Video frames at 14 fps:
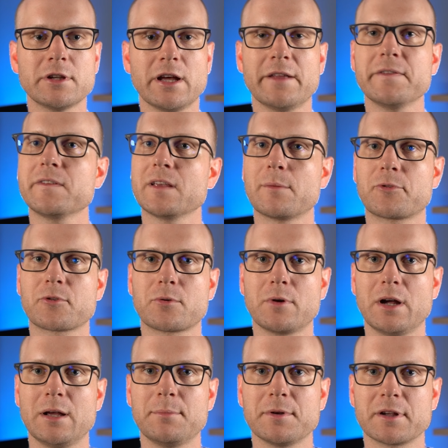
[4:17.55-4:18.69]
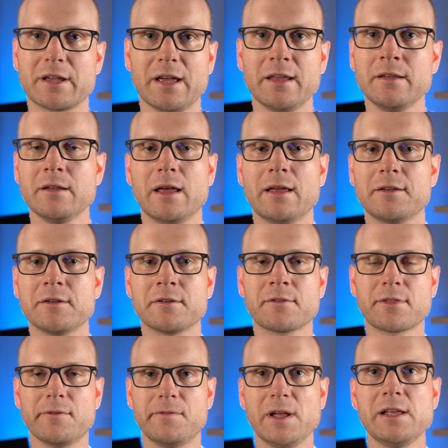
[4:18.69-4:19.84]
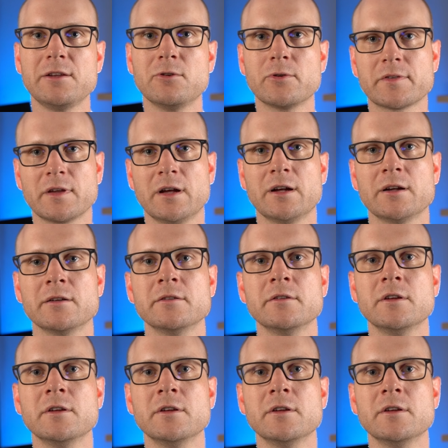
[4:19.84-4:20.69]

unsubscribe again and the values are